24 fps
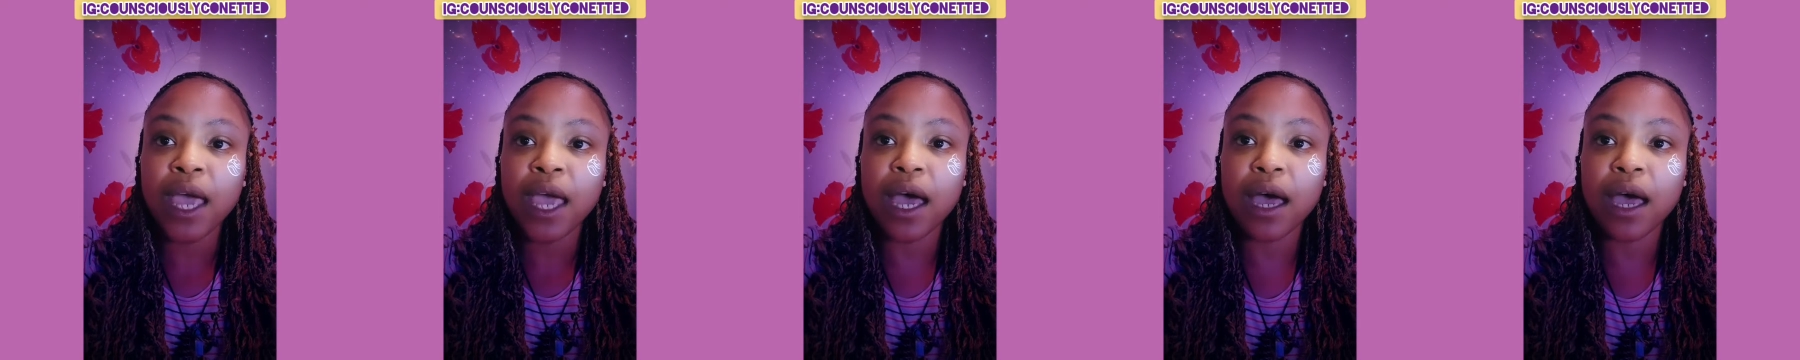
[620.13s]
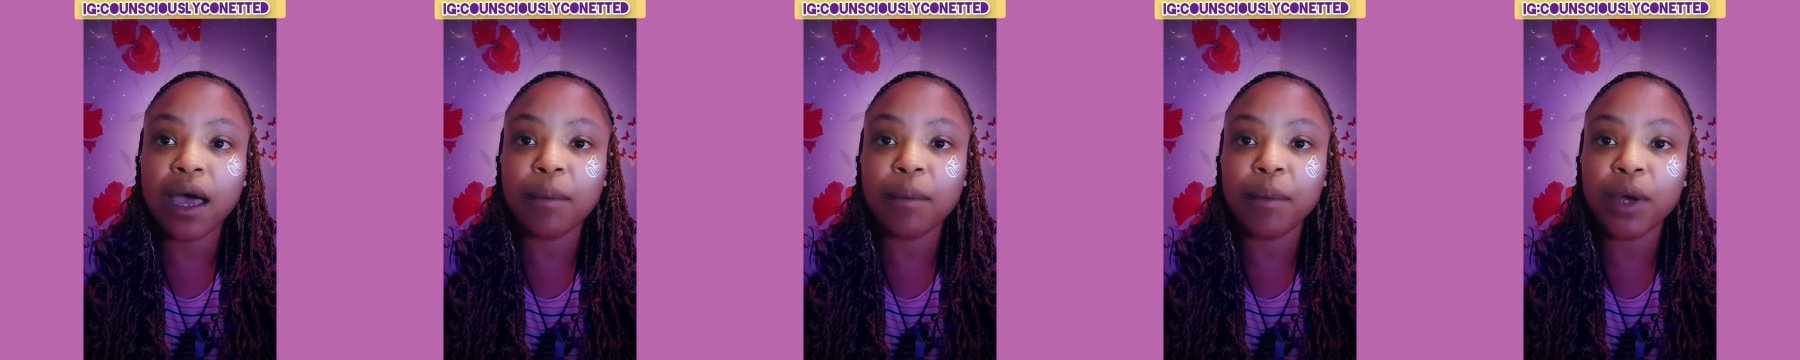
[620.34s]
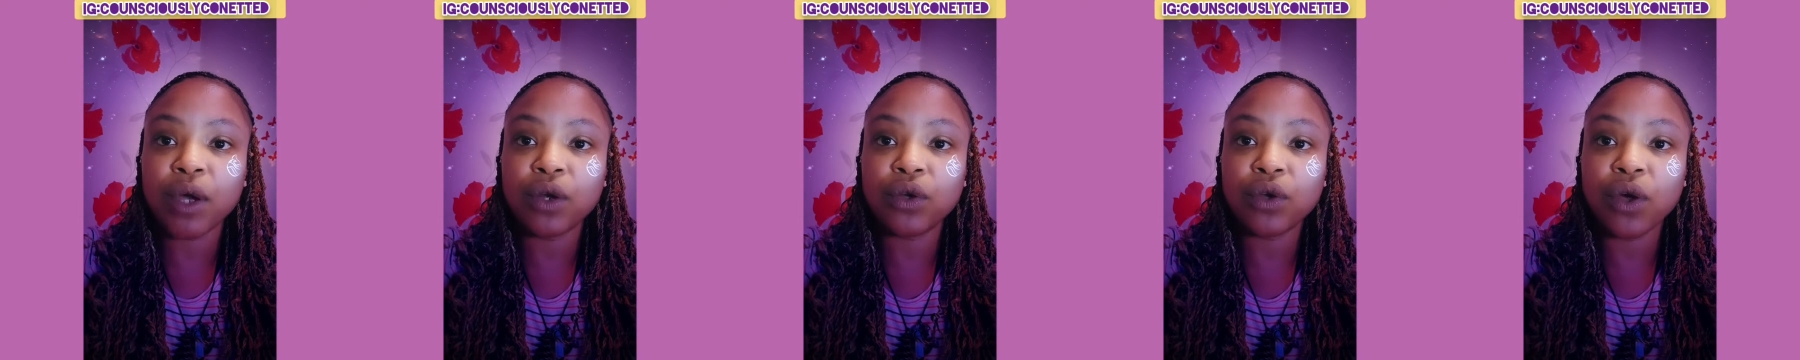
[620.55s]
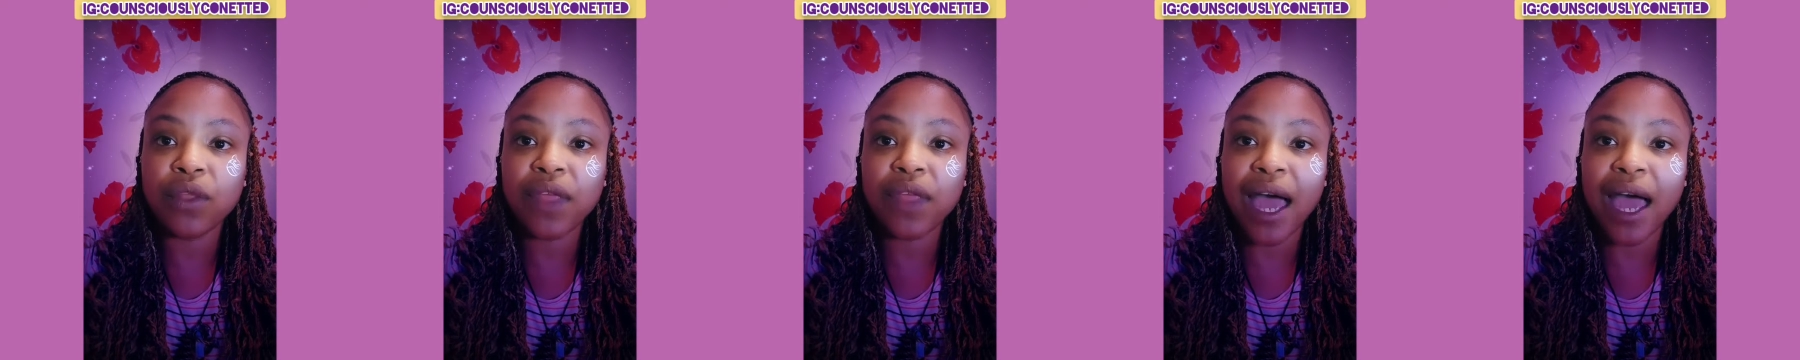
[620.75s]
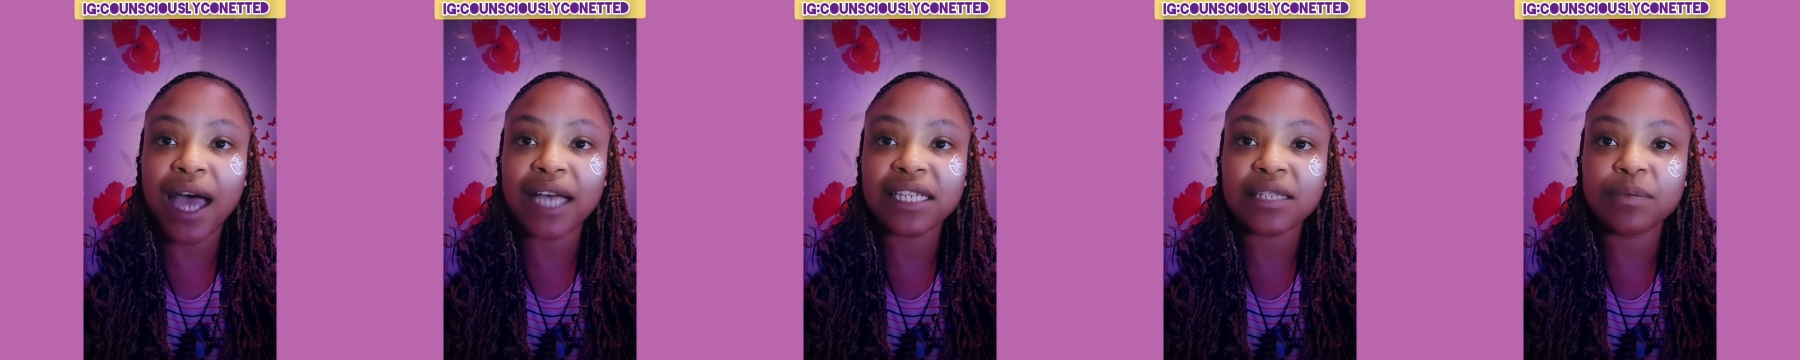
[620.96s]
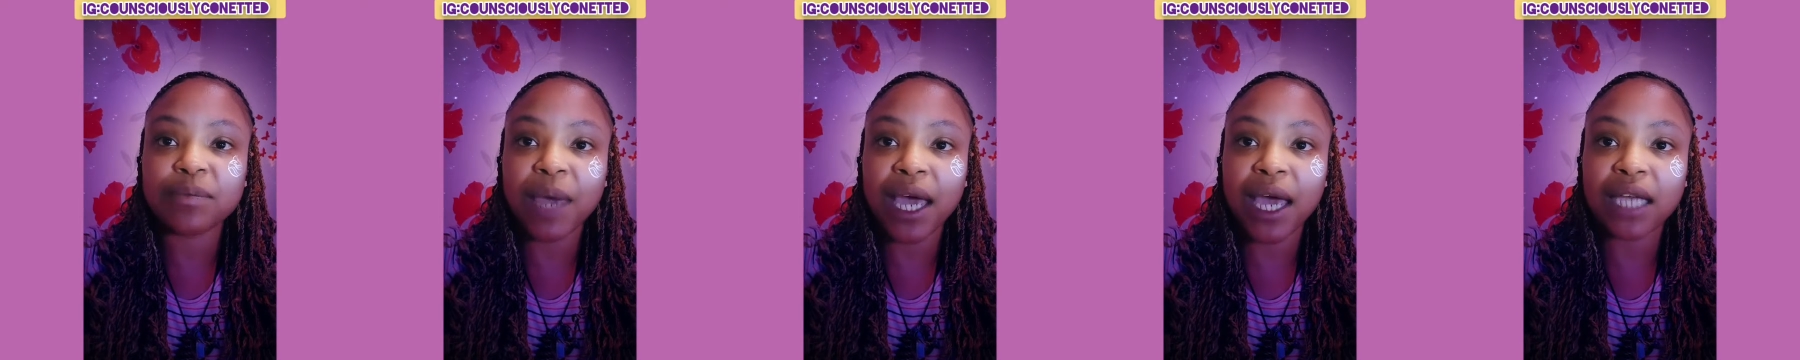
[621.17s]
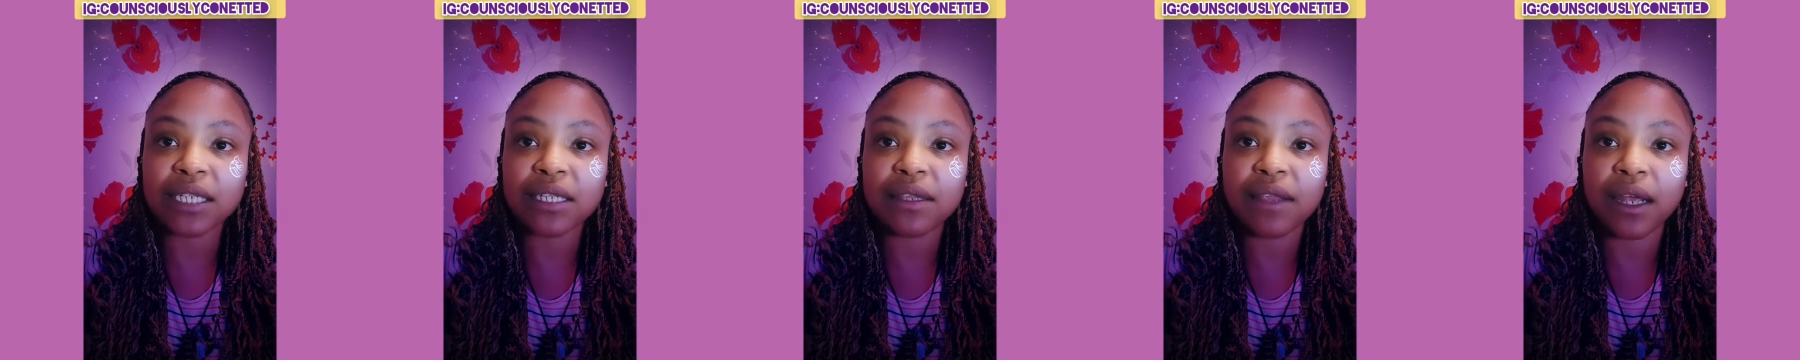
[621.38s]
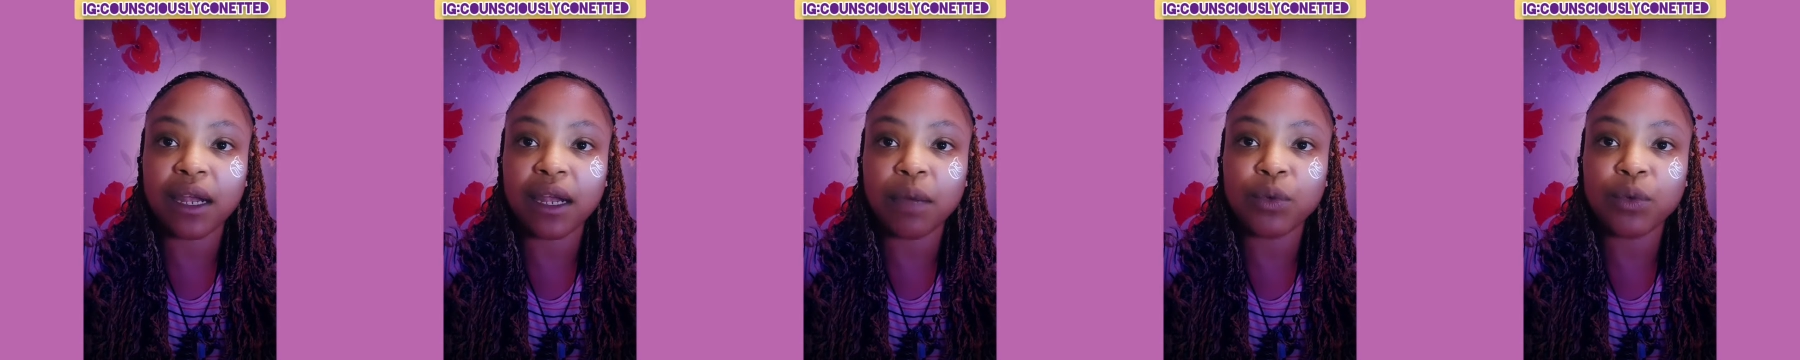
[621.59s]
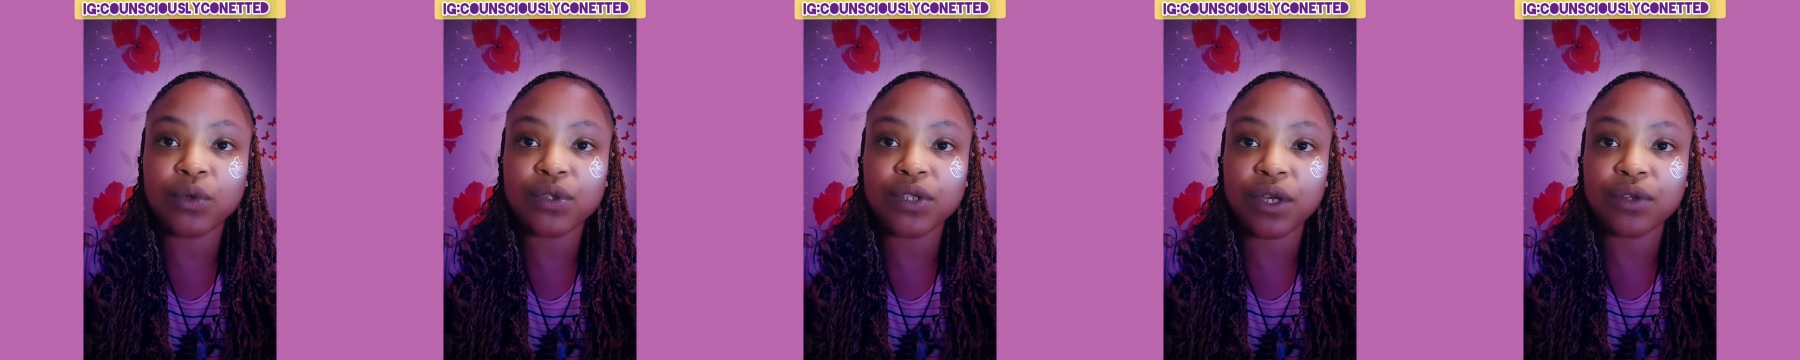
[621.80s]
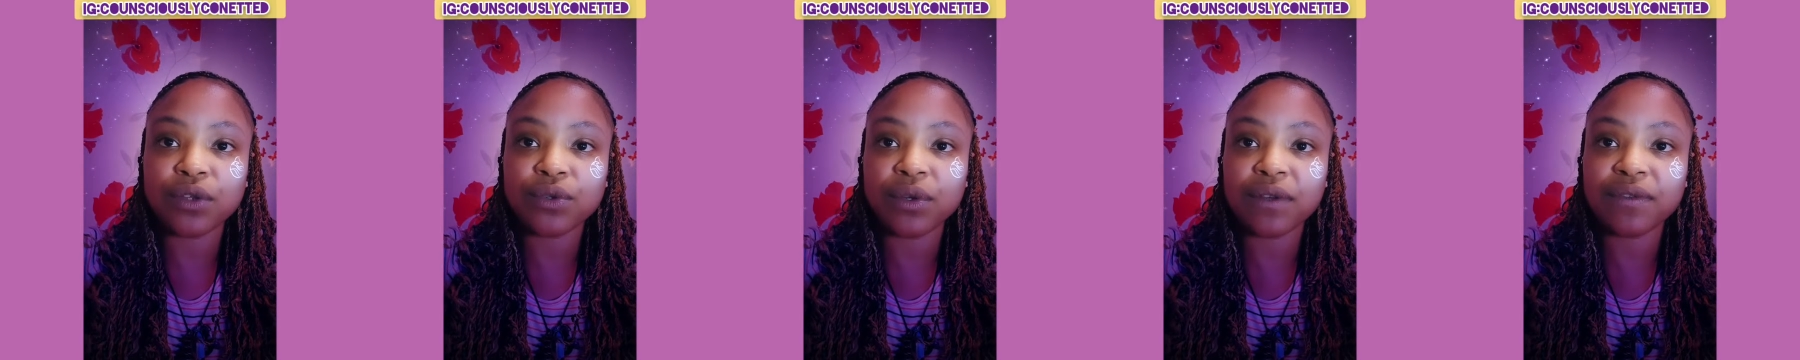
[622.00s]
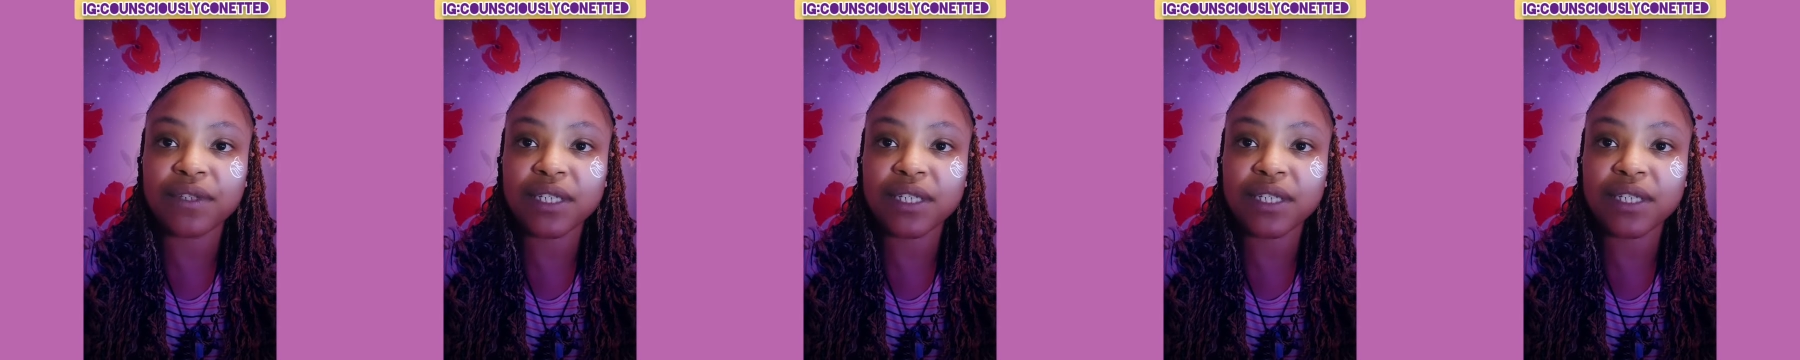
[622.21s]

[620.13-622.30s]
Another aspect that I'm also sort